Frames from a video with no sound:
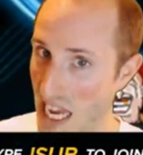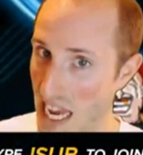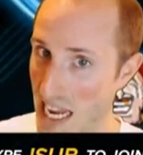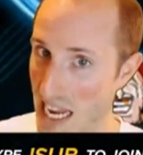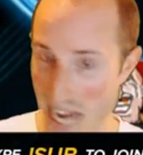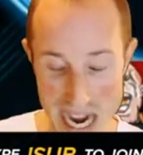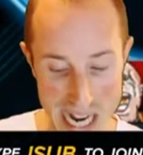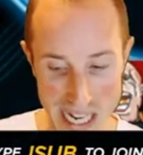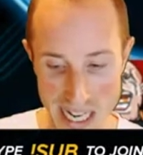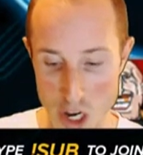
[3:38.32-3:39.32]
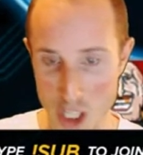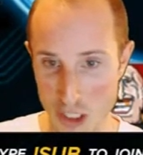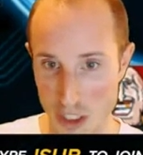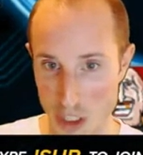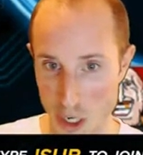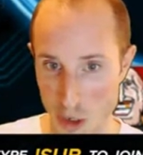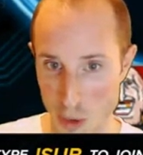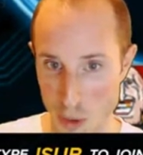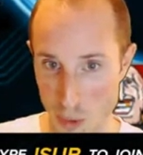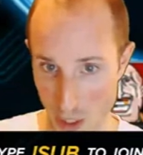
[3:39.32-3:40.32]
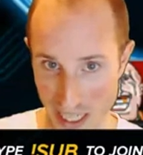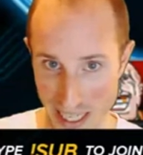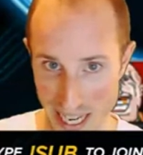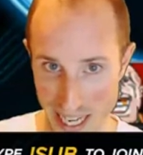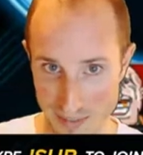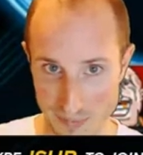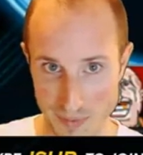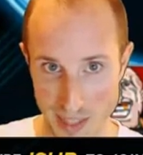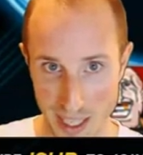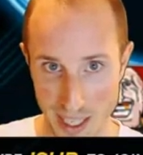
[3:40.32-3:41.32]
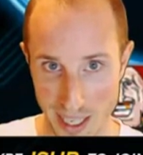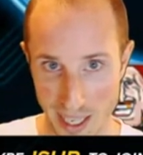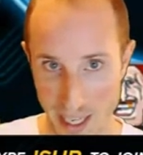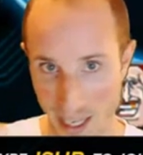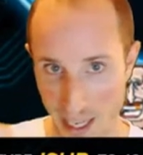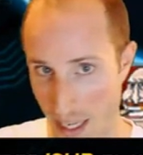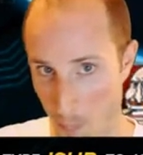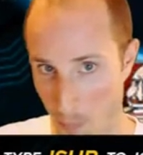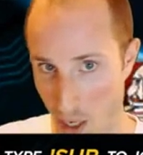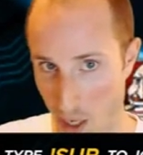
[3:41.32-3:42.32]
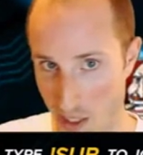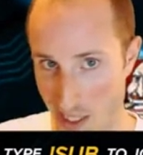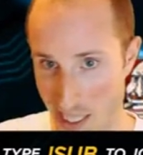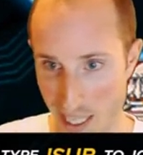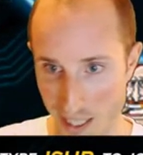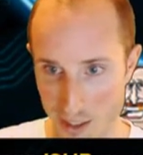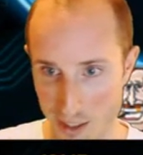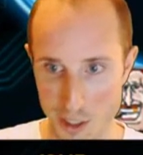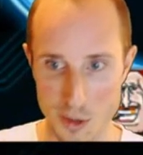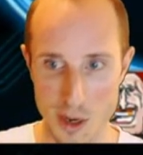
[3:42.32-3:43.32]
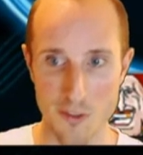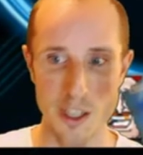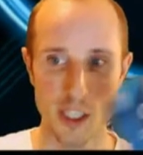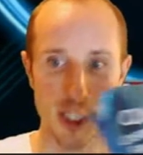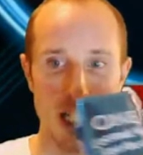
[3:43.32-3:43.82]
9 9 didn't hold, so we're gonna knit, and PRC gets to do all the fun shit.